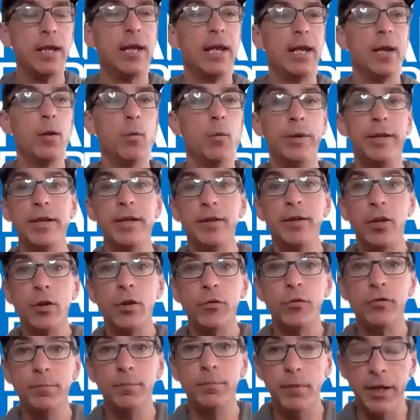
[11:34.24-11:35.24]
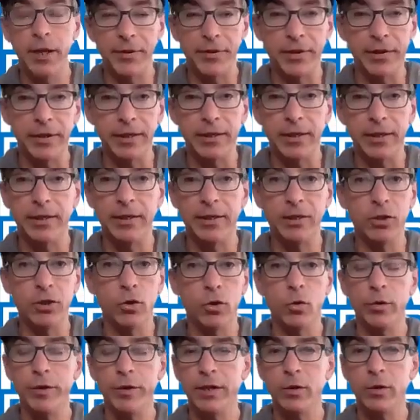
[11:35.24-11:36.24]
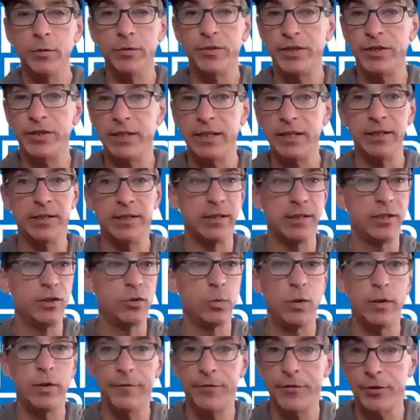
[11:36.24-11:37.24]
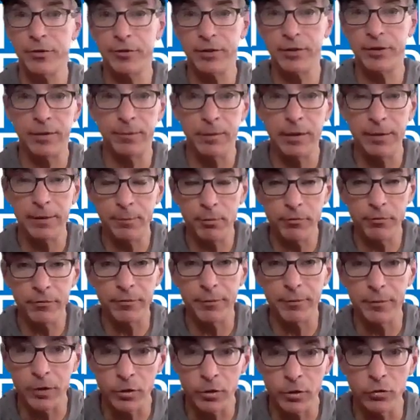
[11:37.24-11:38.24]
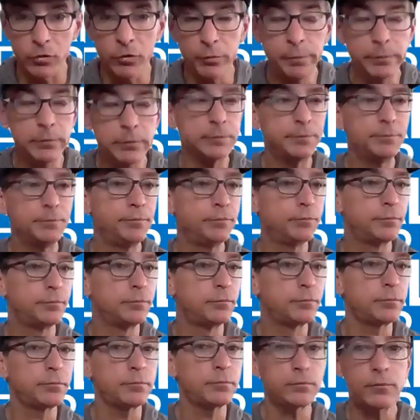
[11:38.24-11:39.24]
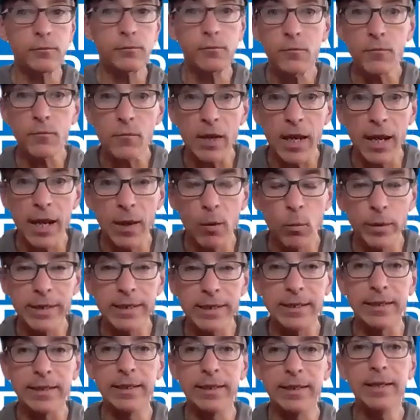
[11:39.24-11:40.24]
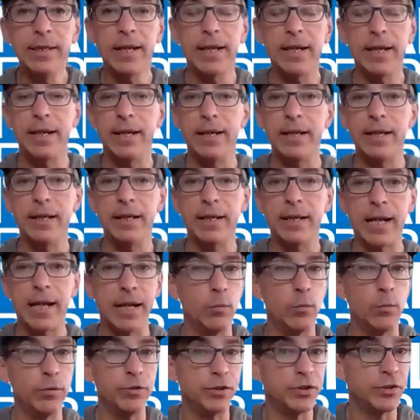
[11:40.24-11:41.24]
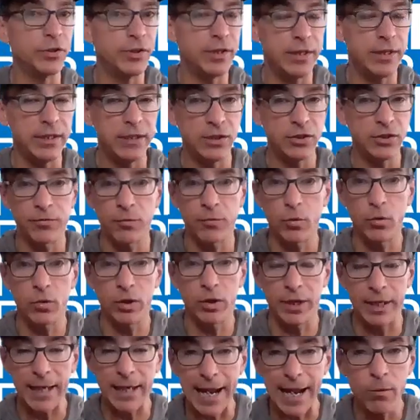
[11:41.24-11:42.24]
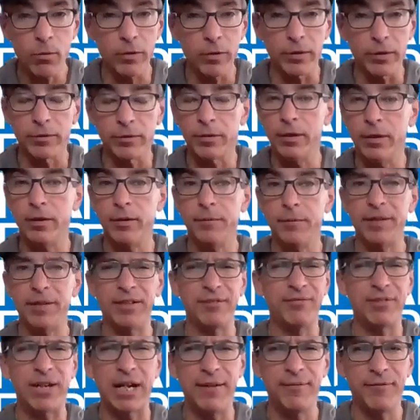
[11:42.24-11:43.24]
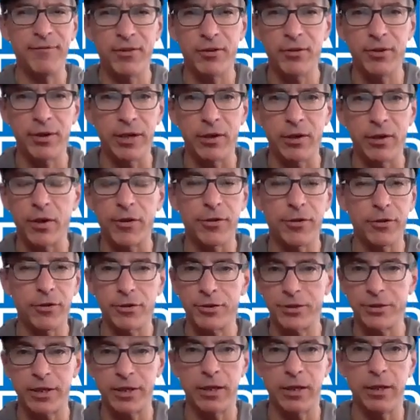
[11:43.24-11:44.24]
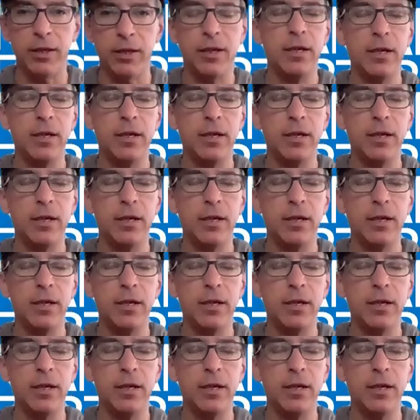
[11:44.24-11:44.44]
And we did those monthly. And the goal there was to get 10, 12, 13 people from the group. And we did. And I would just teach for an hour, like 5:30 on a Thursday.